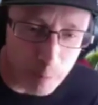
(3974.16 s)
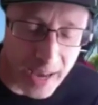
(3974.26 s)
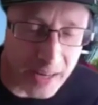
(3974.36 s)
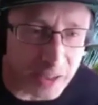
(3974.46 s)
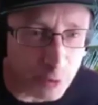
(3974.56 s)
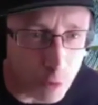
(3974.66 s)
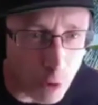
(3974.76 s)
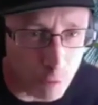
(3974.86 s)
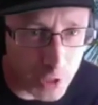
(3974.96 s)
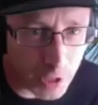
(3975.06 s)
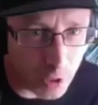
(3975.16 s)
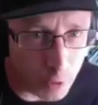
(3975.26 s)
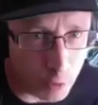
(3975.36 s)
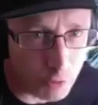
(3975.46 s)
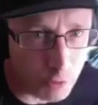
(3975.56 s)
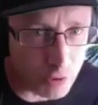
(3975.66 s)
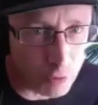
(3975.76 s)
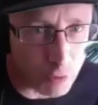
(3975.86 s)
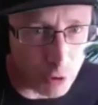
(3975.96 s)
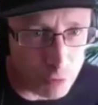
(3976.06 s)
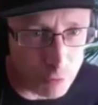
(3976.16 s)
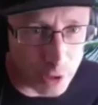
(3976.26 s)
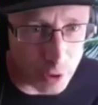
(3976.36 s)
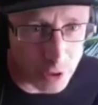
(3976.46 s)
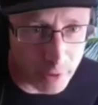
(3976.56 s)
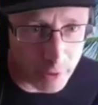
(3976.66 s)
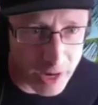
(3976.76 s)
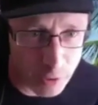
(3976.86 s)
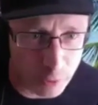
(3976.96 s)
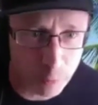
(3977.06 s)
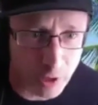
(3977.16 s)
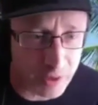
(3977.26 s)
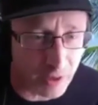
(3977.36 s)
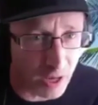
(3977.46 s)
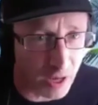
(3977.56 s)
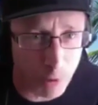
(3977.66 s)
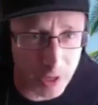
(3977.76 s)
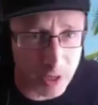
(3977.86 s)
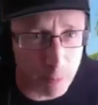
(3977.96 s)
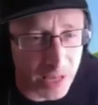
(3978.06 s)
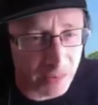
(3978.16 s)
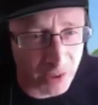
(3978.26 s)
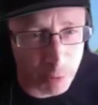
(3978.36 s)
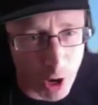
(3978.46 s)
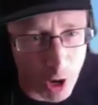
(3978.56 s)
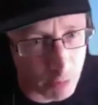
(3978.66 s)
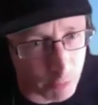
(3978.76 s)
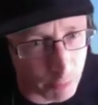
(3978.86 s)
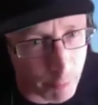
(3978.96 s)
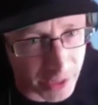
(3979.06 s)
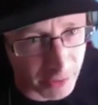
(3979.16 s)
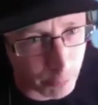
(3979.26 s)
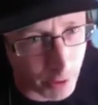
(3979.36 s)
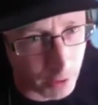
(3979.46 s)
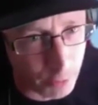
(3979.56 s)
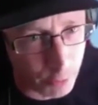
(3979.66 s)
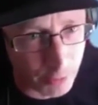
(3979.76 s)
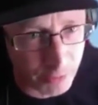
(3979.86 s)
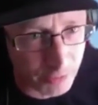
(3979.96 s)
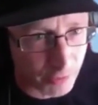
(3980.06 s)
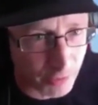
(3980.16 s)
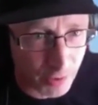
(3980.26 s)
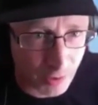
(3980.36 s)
and you've got videos. You've got a new video coming out. Who's by the amazing Mark Maxwell, who is a